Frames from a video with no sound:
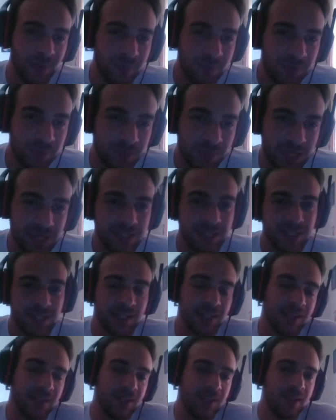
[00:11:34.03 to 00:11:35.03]

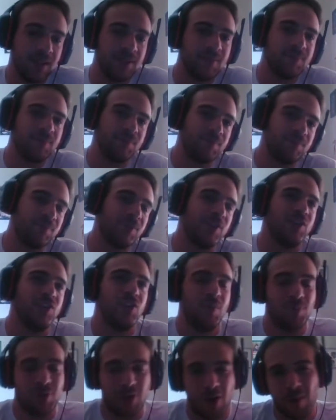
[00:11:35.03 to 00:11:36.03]
Basically,
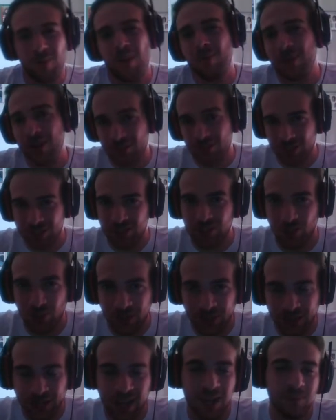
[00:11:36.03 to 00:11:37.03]
you probably already know,
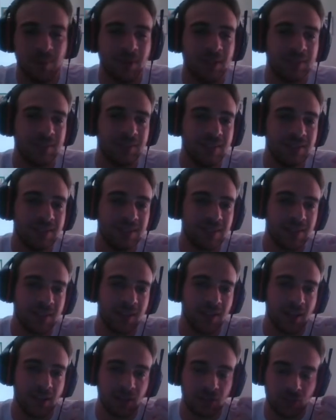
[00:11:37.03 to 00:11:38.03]
okay, but this is
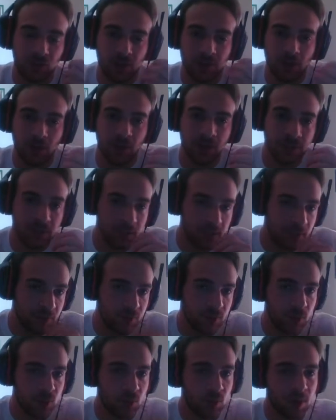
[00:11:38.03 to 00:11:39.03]
a 3 body
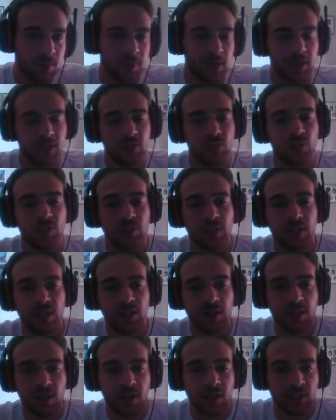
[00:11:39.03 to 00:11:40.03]
for 1 mana and 2
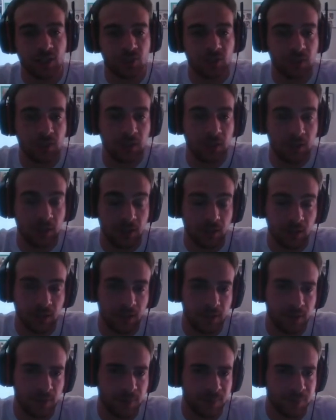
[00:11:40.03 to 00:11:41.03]
green, a
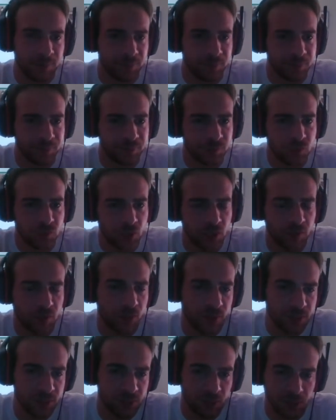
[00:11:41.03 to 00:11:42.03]

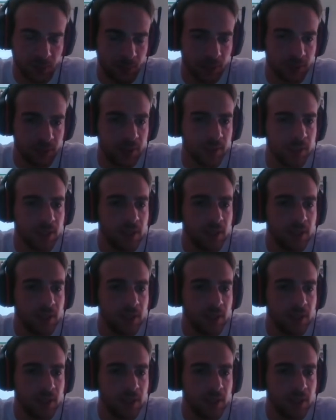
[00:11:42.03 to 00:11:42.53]
3/4 sorry body